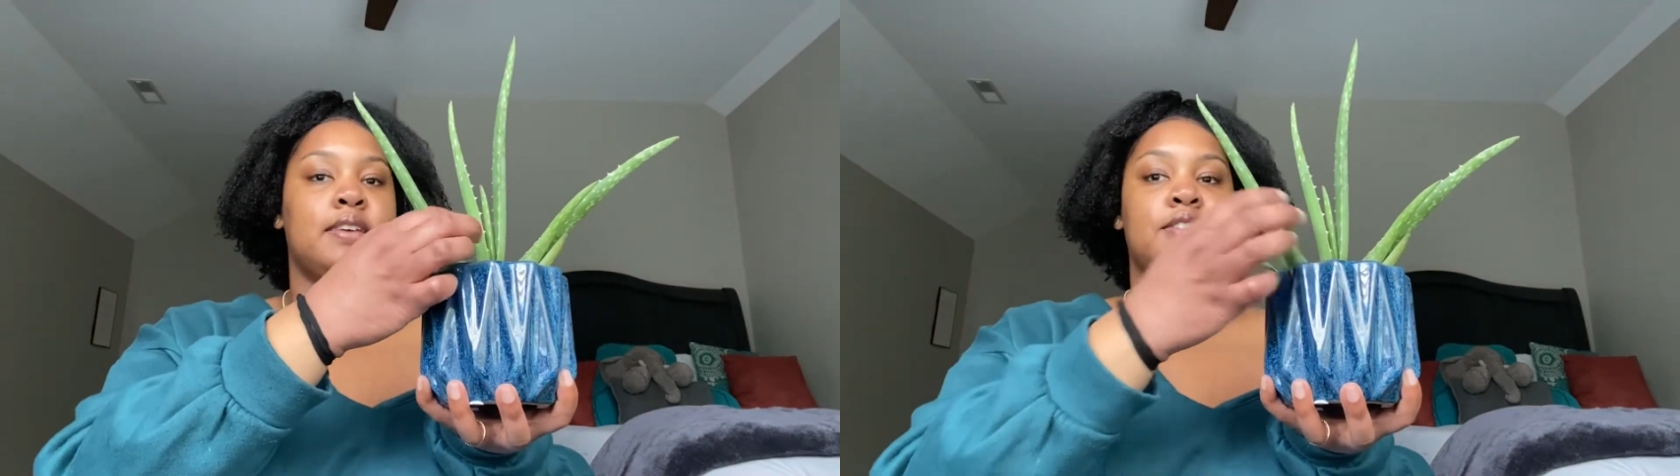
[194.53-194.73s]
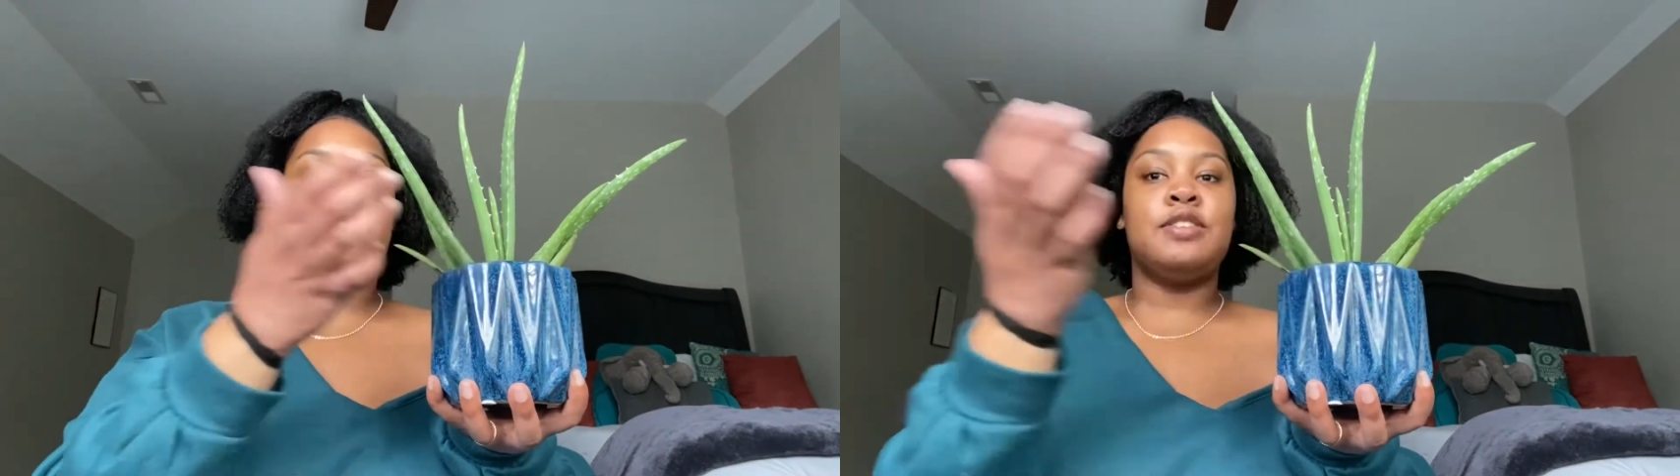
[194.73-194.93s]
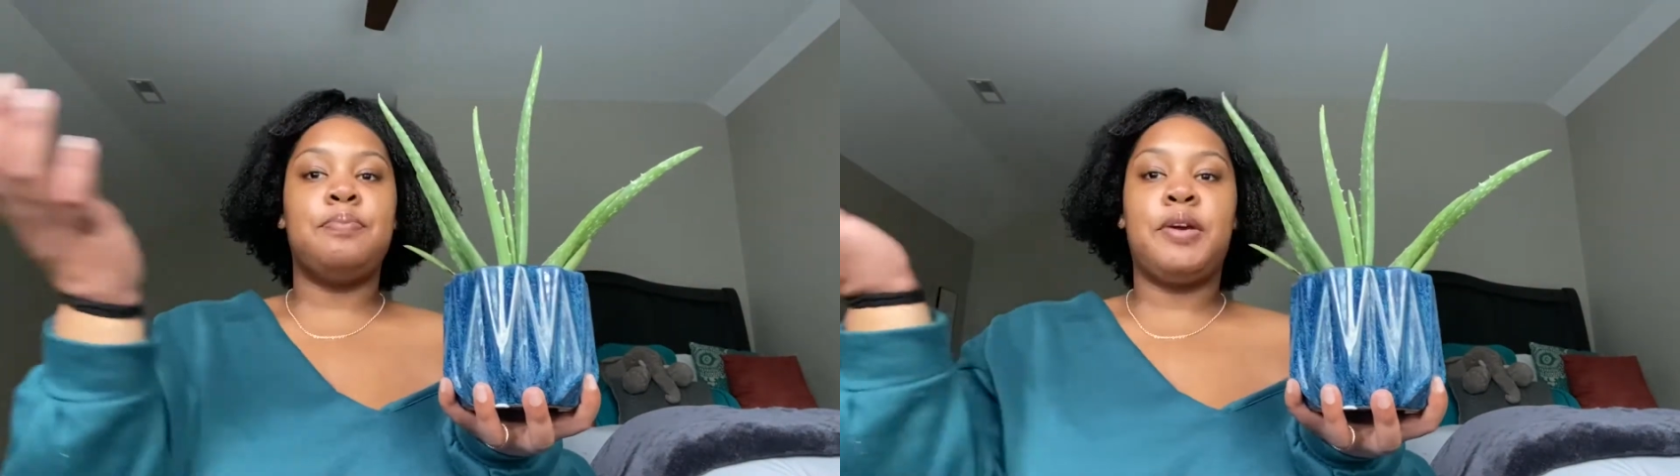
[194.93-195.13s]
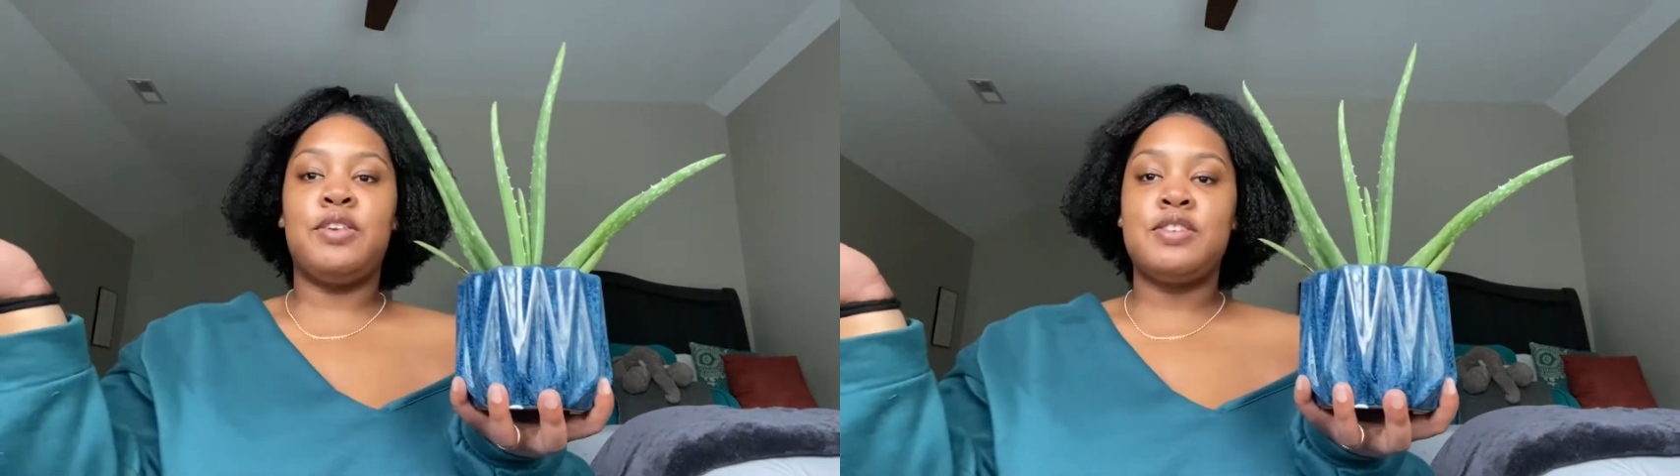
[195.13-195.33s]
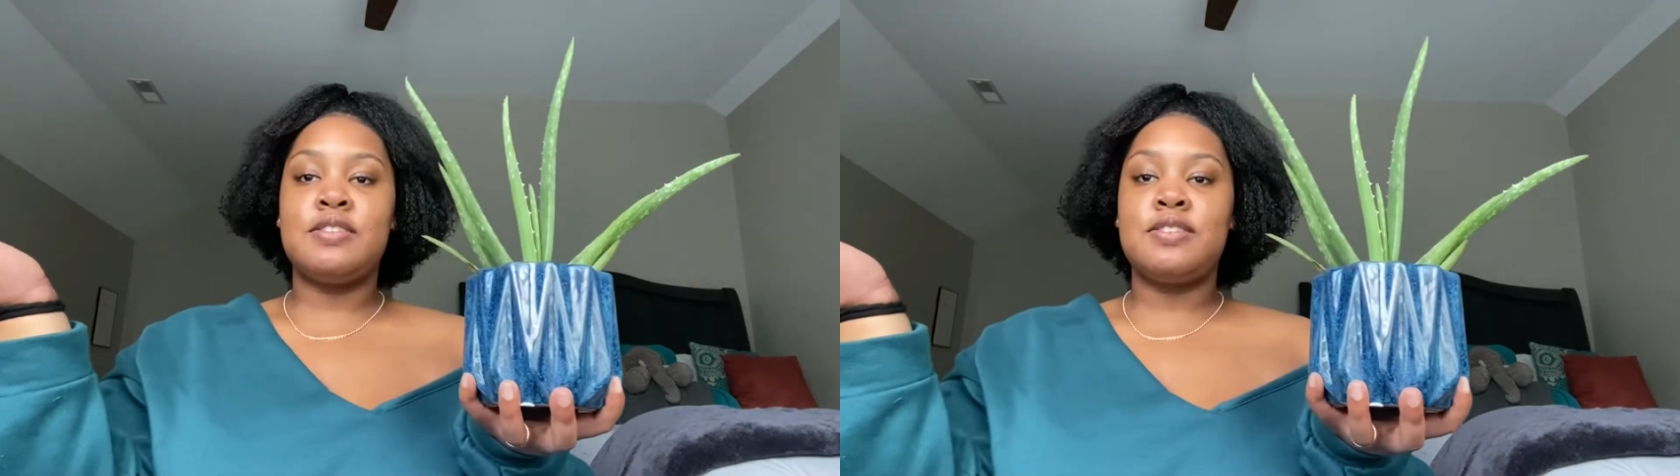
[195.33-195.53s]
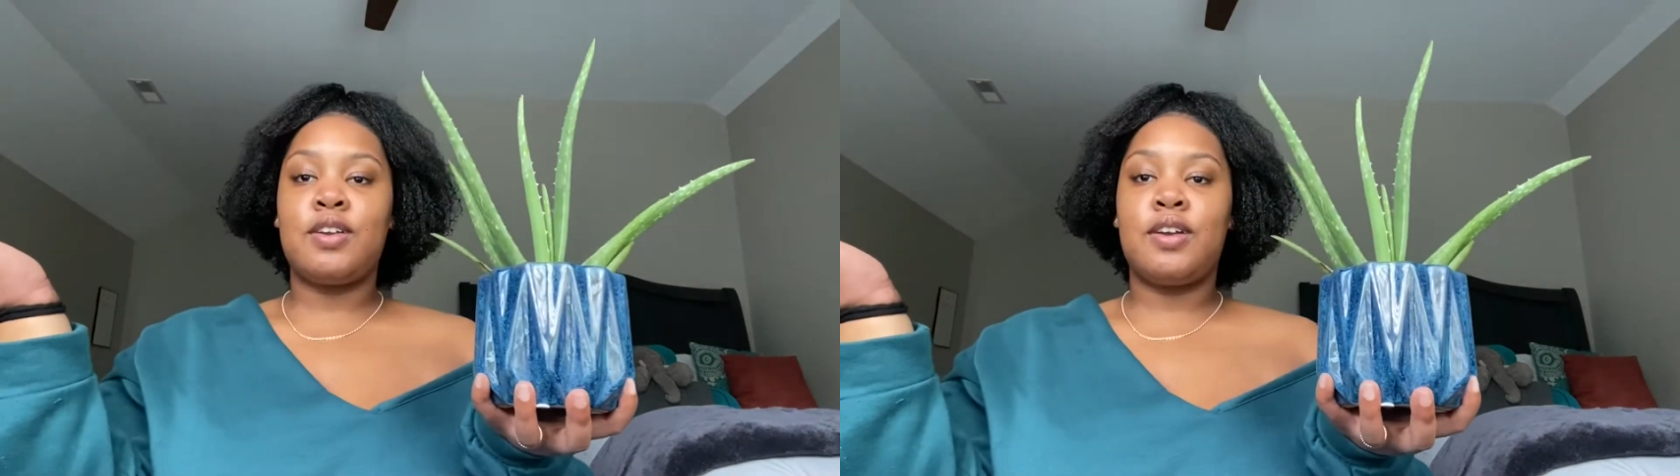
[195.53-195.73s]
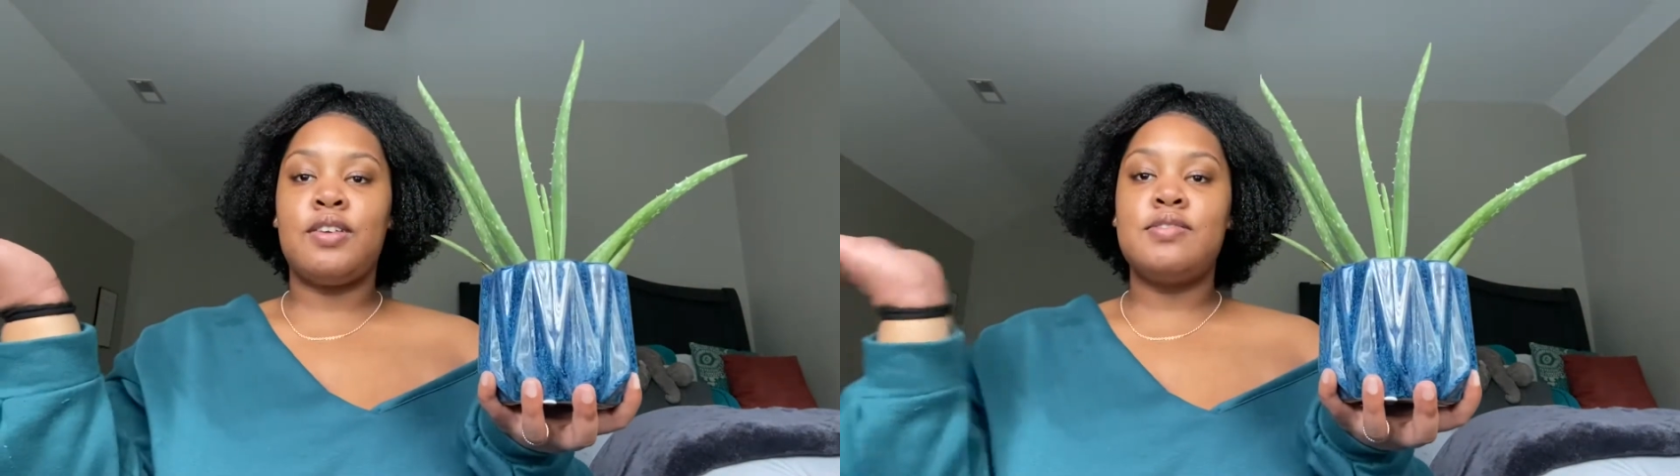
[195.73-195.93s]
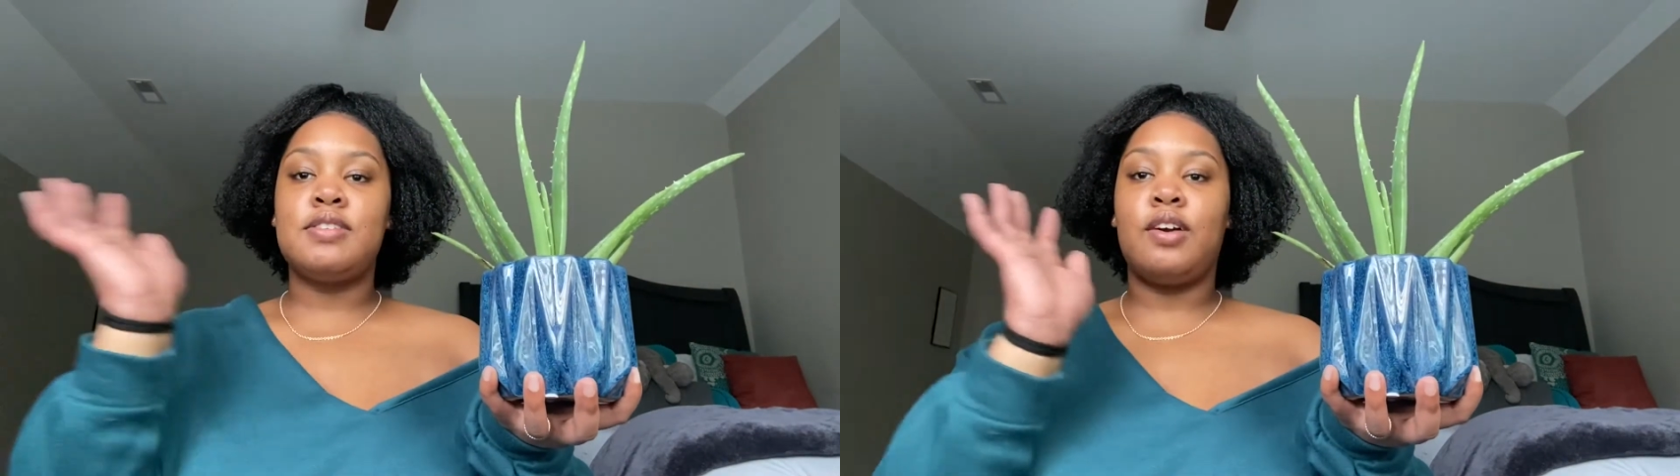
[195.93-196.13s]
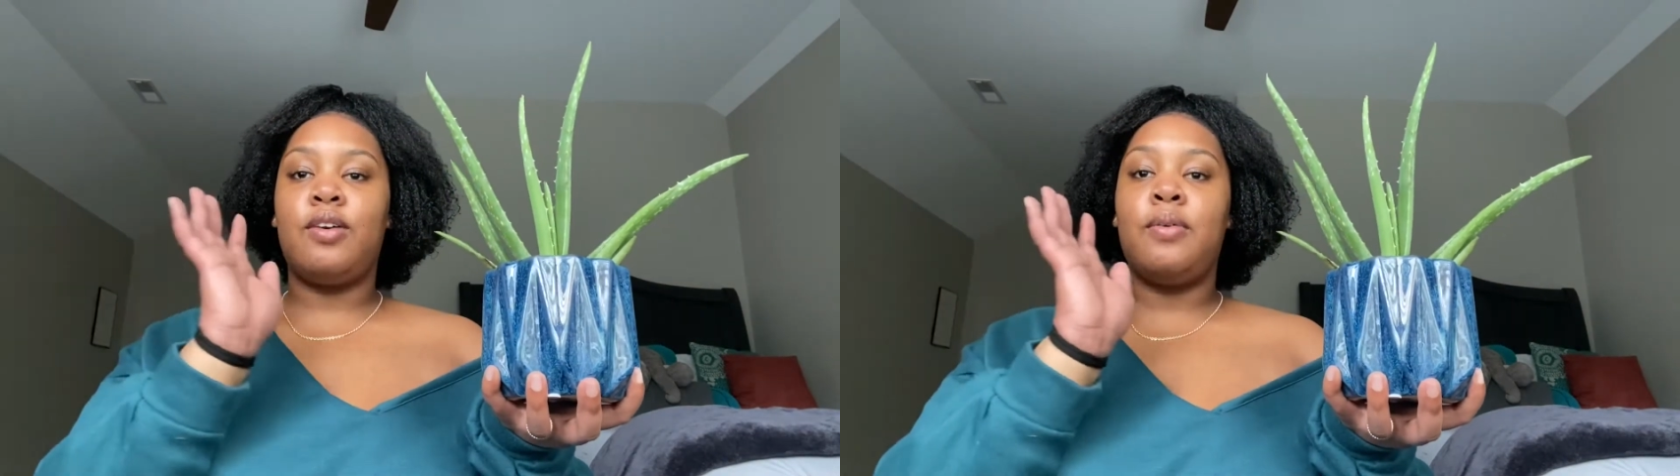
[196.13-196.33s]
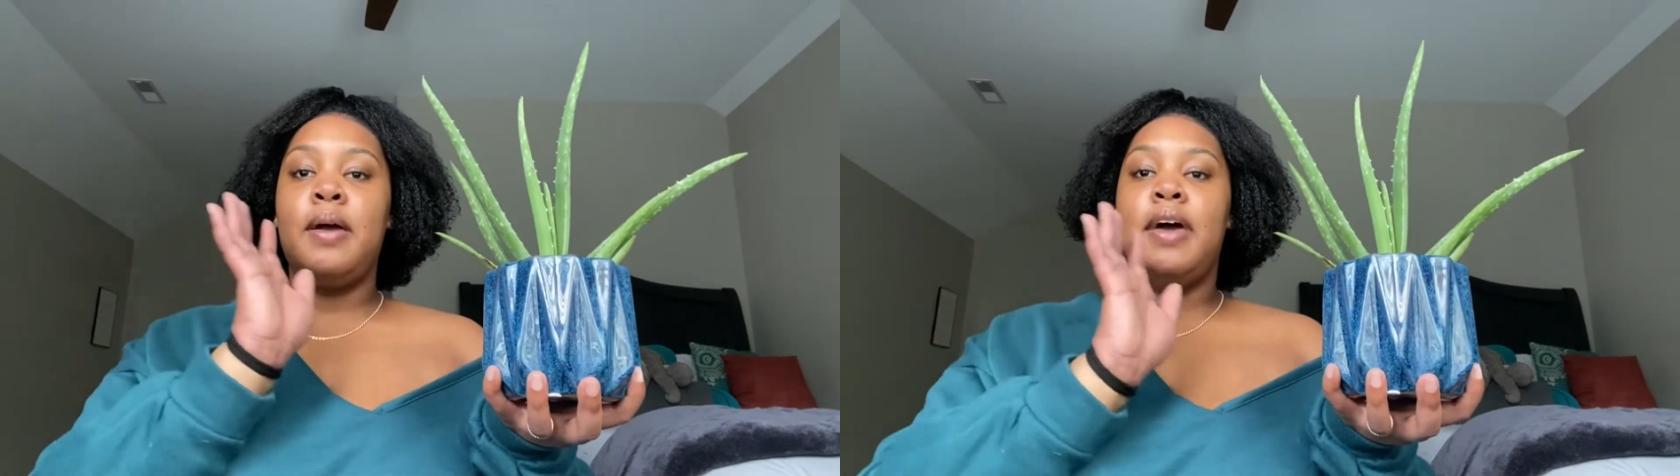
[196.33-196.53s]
I just purchased her, so